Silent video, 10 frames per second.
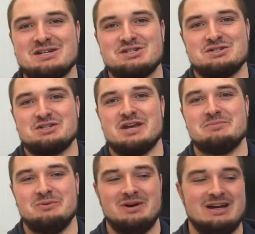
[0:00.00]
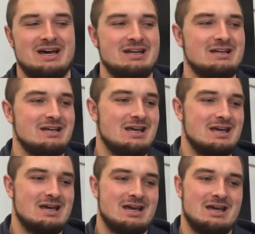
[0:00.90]
best of shape and whatnot.
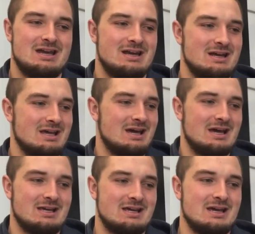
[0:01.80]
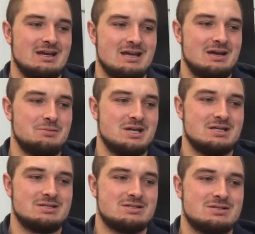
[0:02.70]
Okay. And I, again, I mean,
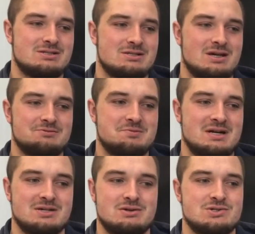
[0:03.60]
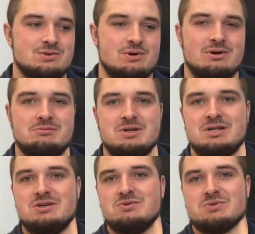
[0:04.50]
it comes back to Coach Doyle. I
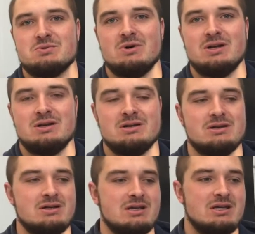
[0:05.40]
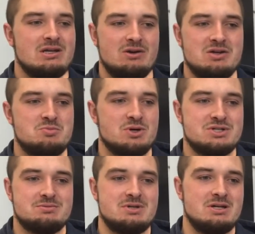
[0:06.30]
mean, he was the one. You know, he
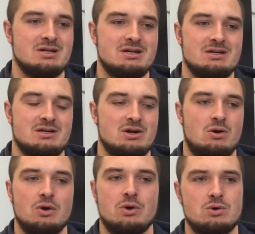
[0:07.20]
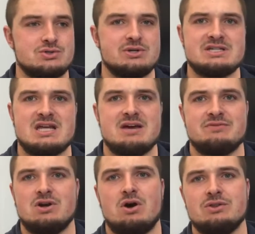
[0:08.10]
pushed me, and you know, the whole strength
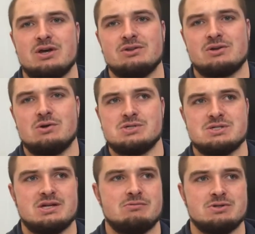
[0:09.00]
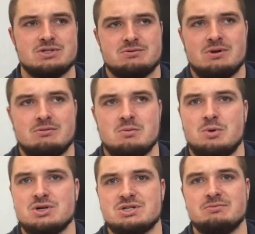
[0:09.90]
staff and all the other coaches, they were just mm. I mean,
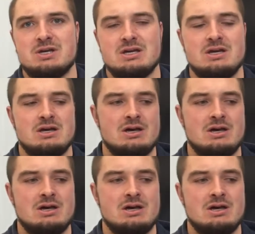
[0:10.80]
pushing me.